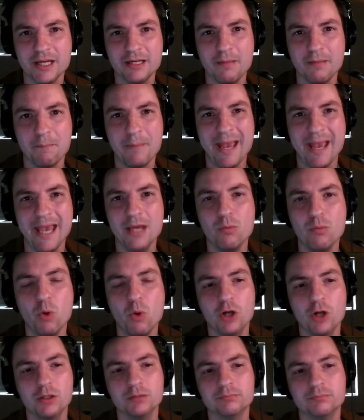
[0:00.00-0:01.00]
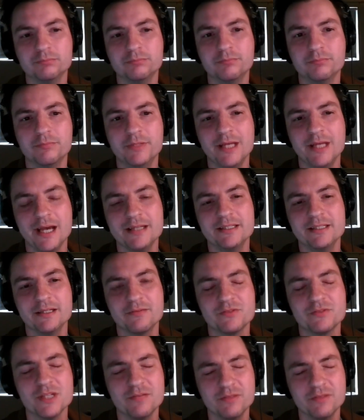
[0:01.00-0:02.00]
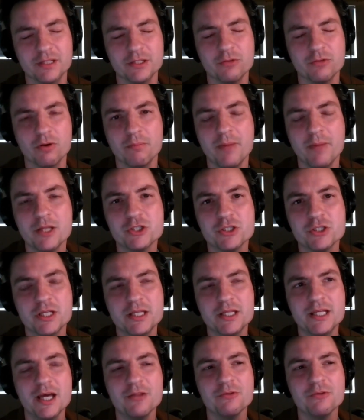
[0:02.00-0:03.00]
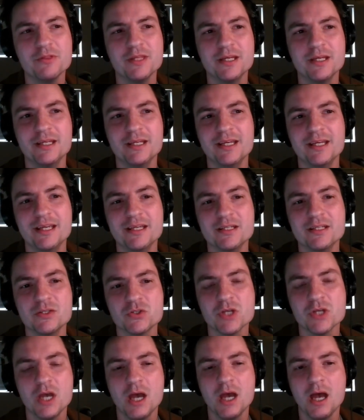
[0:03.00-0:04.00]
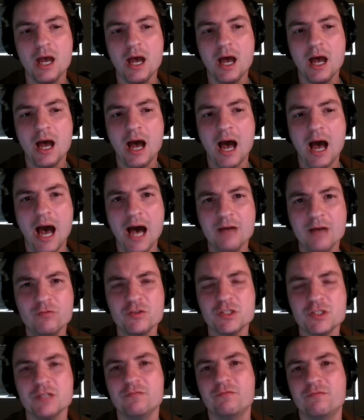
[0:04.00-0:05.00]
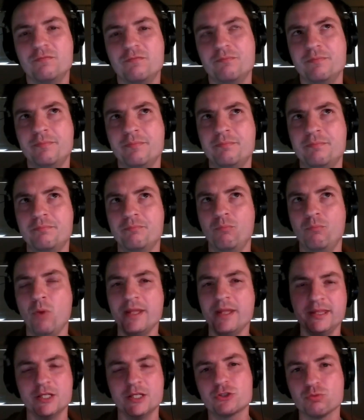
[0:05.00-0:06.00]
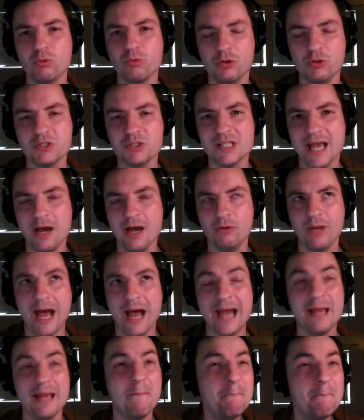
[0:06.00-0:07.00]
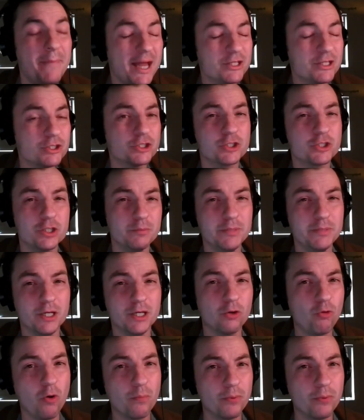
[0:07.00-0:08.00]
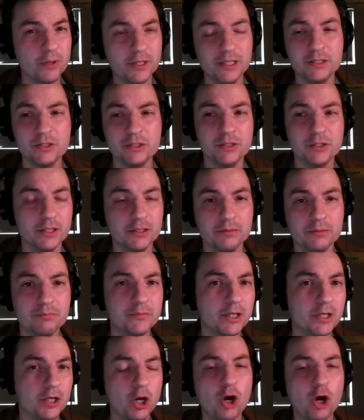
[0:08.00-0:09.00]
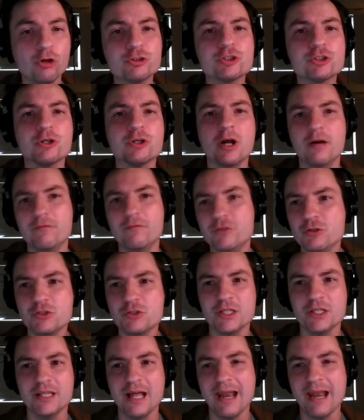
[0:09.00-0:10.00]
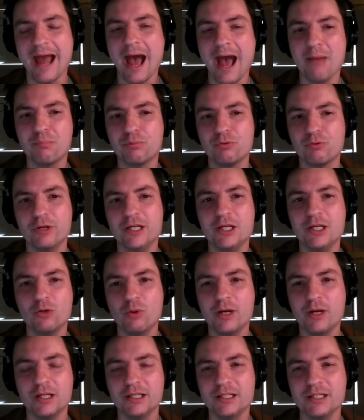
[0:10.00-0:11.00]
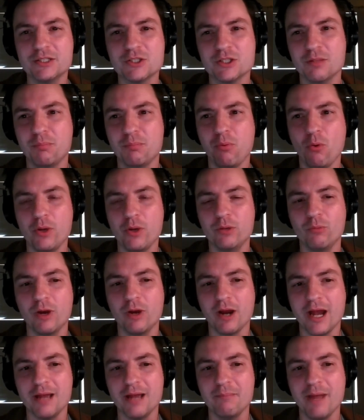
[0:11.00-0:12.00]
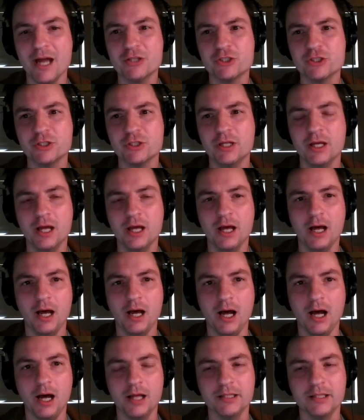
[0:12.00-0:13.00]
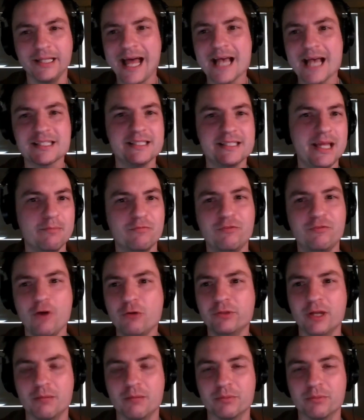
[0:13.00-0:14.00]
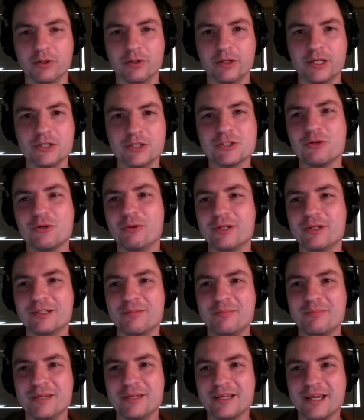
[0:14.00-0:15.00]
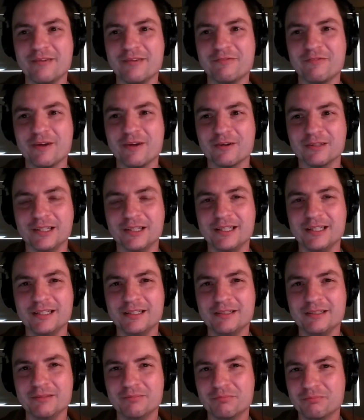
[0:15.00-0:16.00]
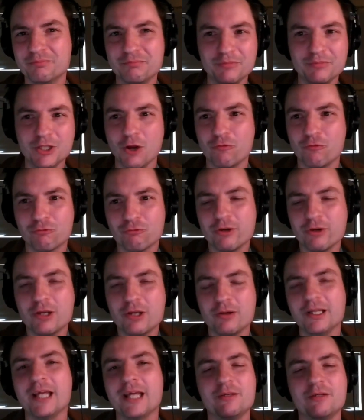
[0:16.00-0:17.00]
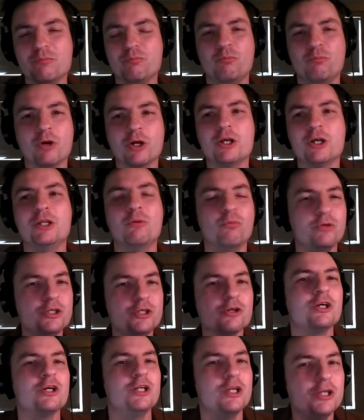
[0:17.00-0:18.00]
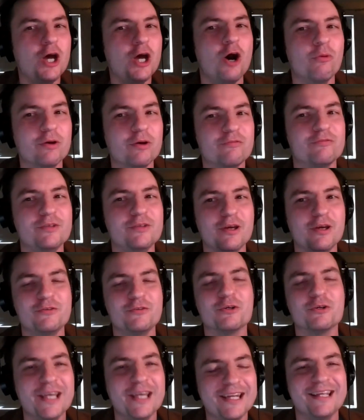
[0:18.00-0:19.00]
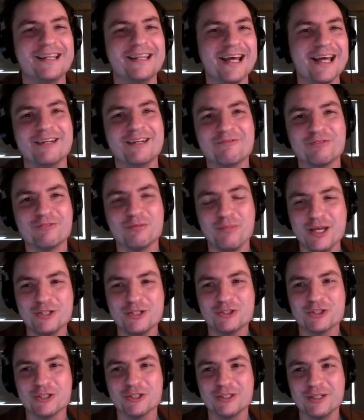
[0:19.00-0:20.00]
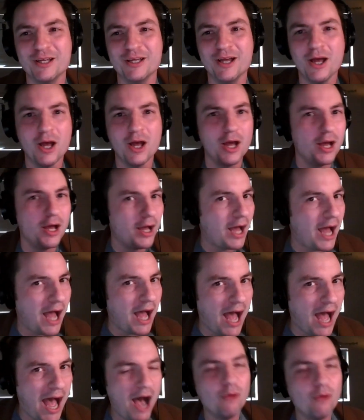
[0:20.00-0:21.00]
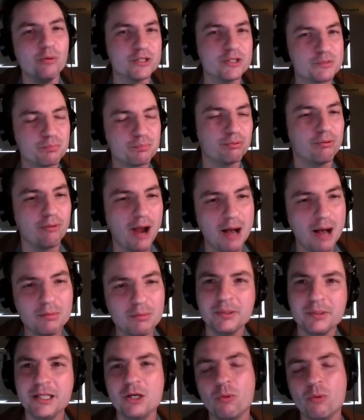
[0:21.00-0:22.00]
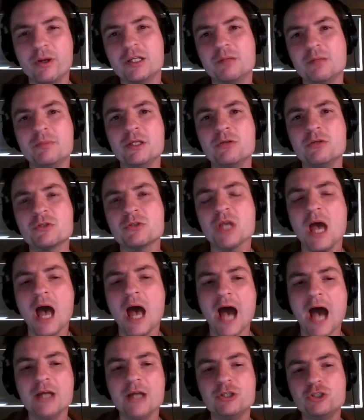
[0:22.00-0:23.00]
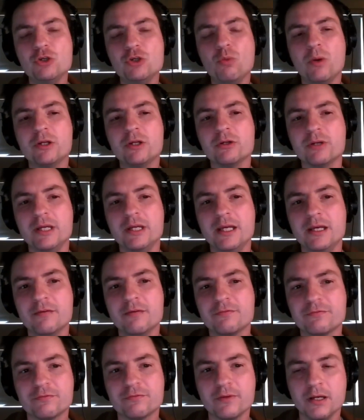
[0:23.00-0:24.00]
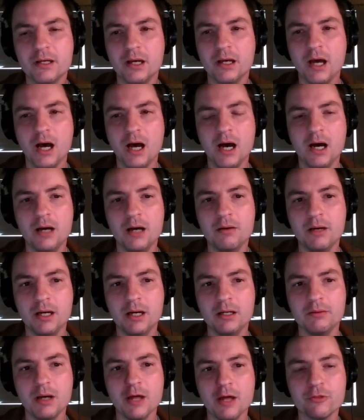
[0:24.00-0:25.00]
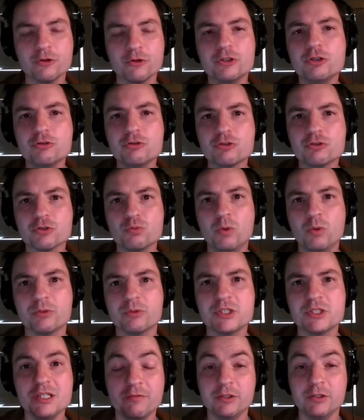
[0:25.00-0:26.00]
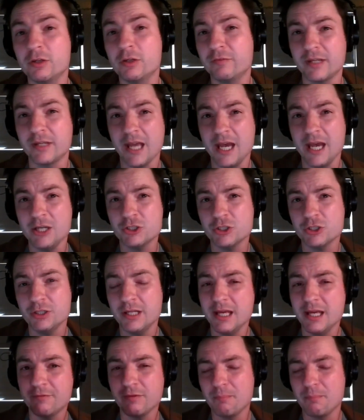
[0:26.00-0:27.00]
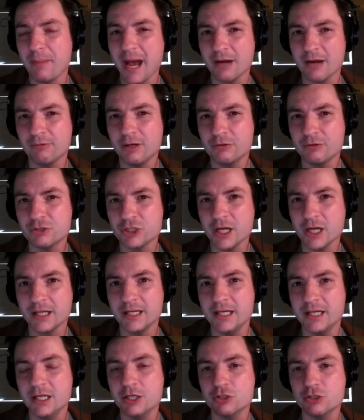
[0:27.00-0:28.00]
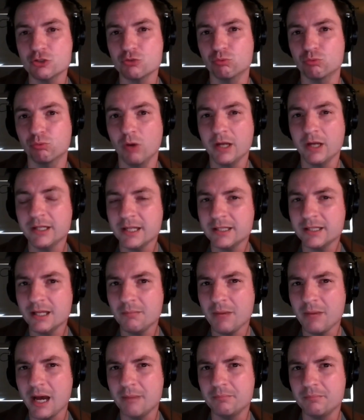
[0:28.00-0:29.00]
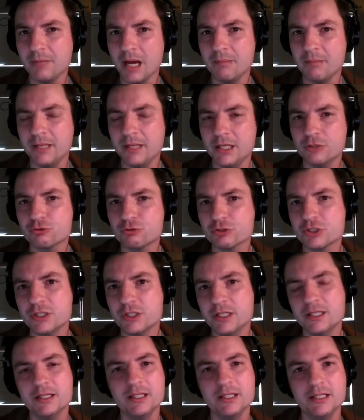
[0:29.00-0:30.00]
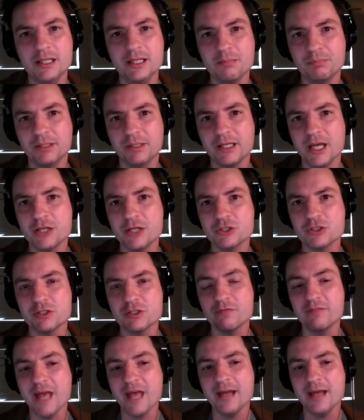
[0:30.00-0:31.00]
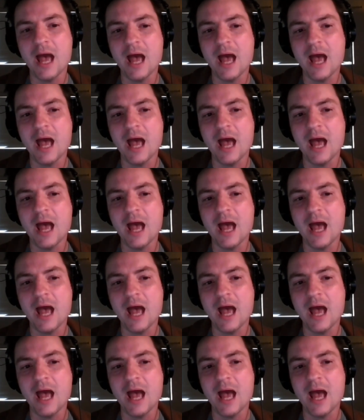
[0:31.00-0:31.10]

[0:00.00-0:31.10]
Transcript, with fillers: to kind of paywall the idea of safety, like you were mentioning. The other thing is obviously when this rolls out, I imagine it's going to be incorporated into the the culture of using that app pretty quickly to the point where I imagine uh, last name phone number is going to be a fairly you know frequent like we're gonna you're gonna know if if you're getting that information how it's probably going to be used. I do wonder if uh, uh, other users will receive a notification if a background check is run on them. I'm I'm interested in the implications of